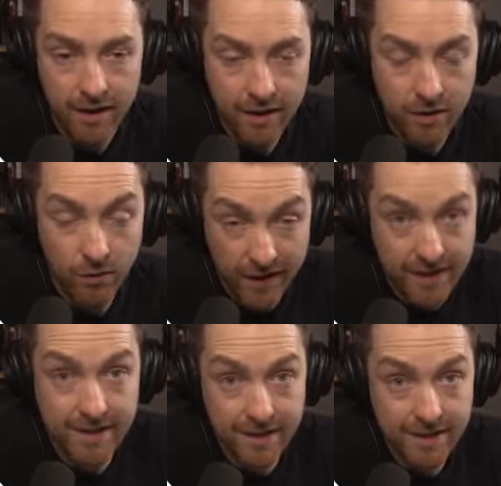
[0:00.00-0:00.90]
You have
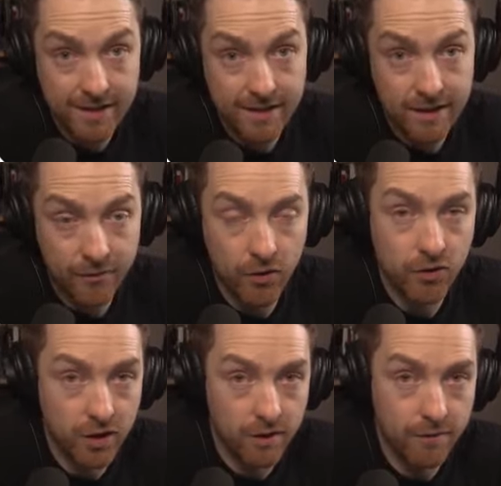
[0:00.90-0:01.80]
heated seats in the front
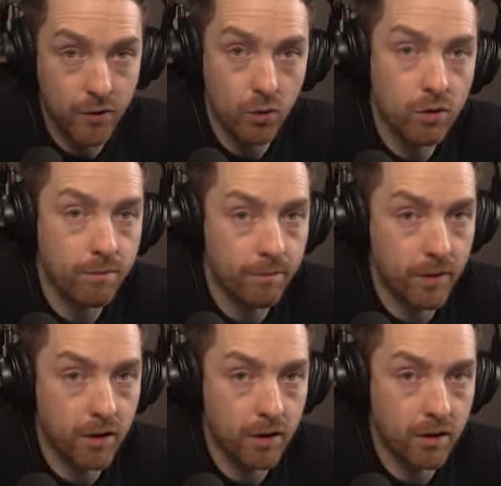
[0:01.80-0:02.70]
in the Vogue,
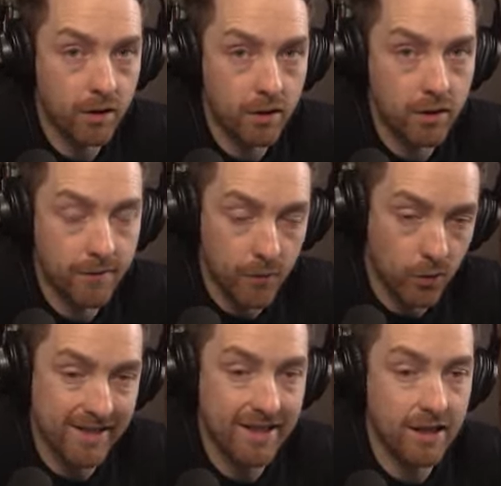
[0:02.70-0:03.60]
but the Vogue
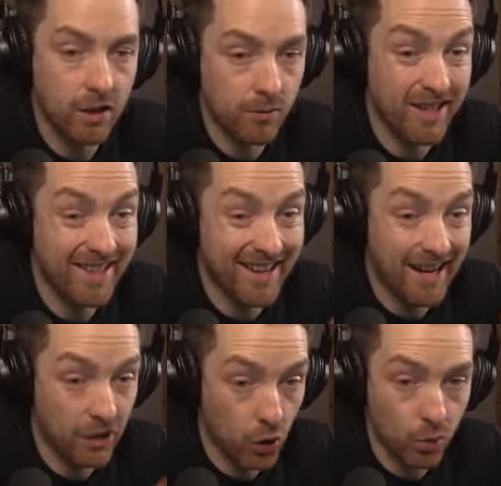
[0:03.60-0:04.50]
SE comes with heated
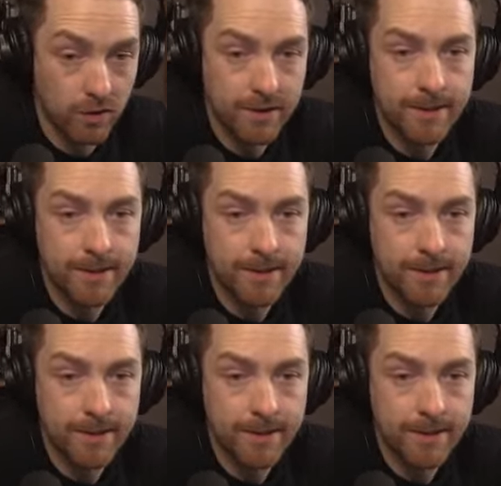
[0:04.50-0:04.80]
and cooled.